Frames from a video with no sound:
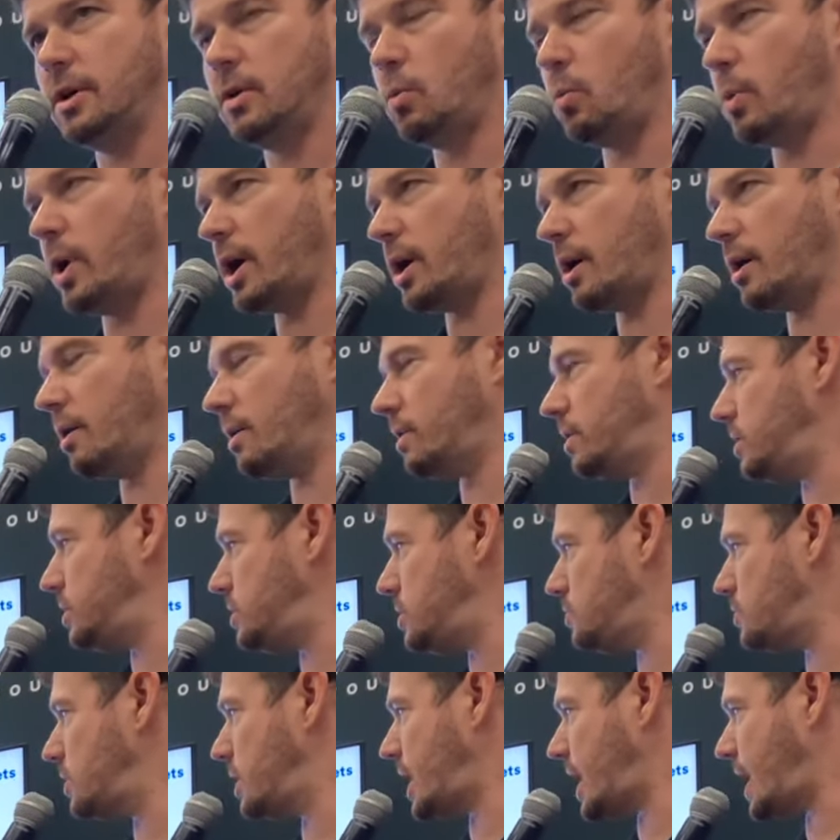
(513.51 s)
where
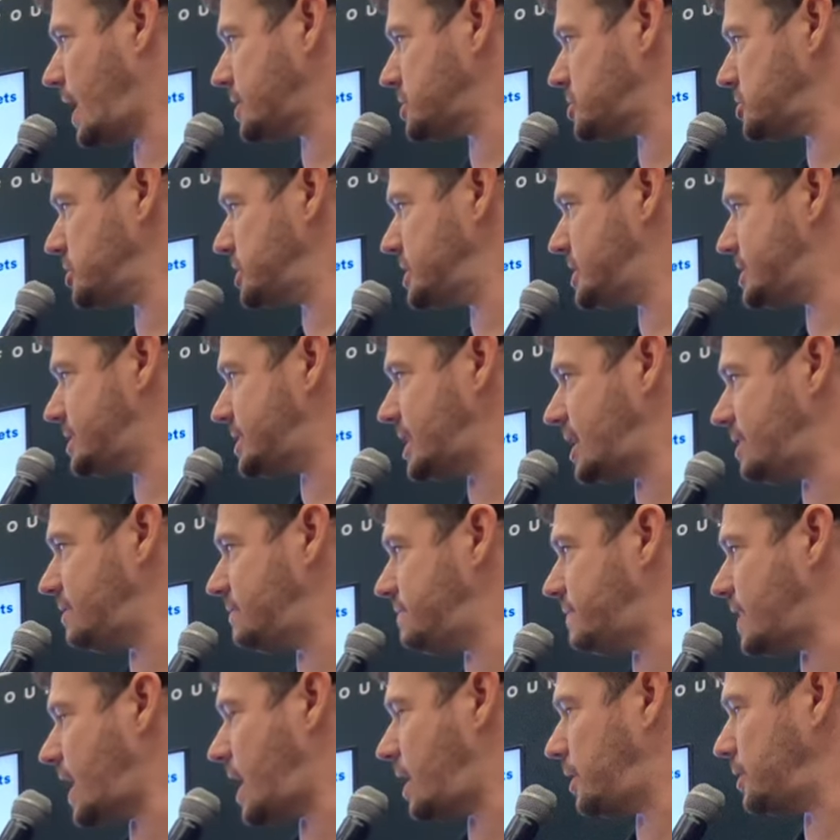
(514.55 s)
you can actually
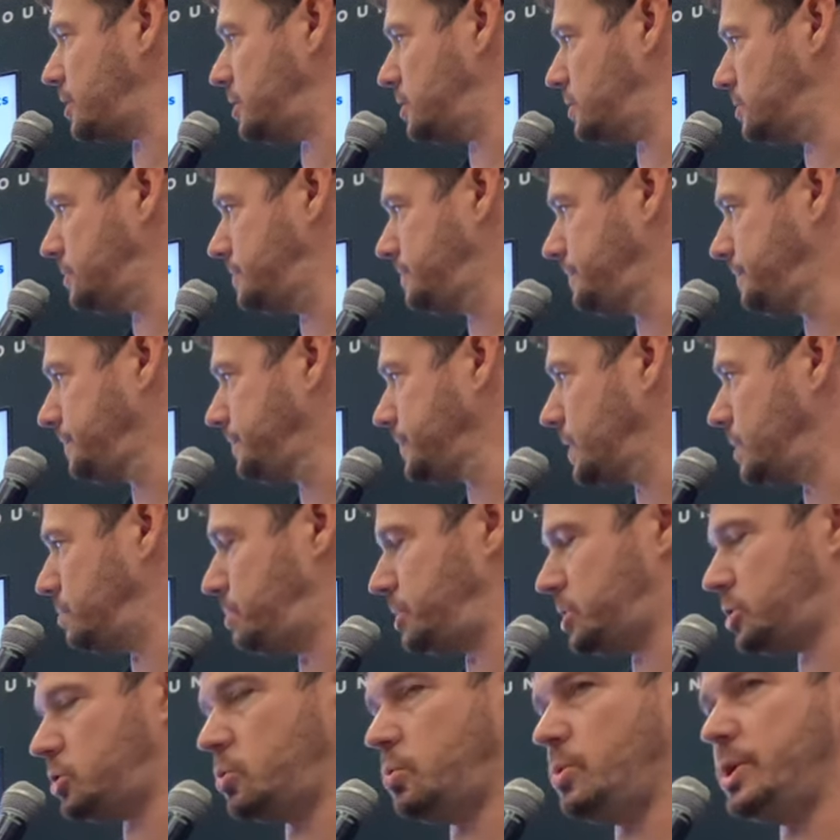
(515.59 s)
send value
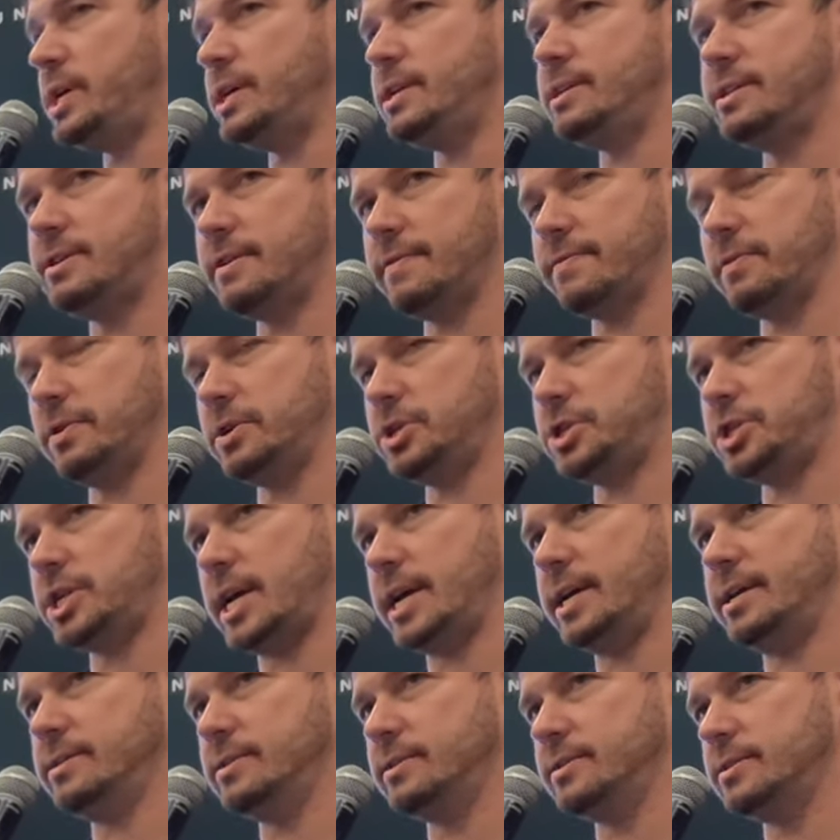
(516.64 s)
between different
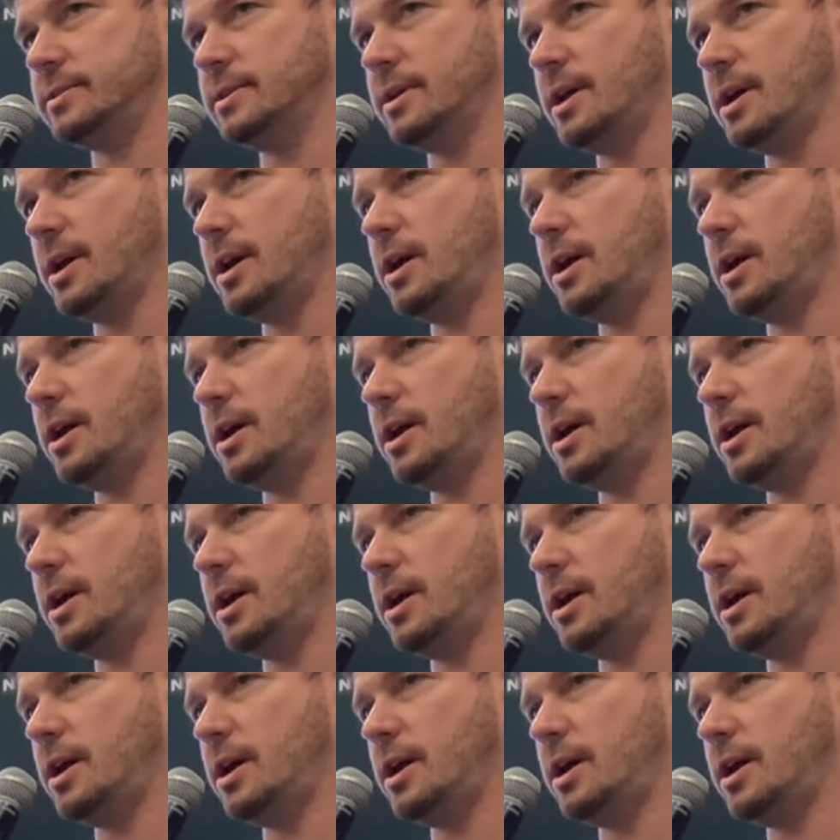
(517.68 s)
chains,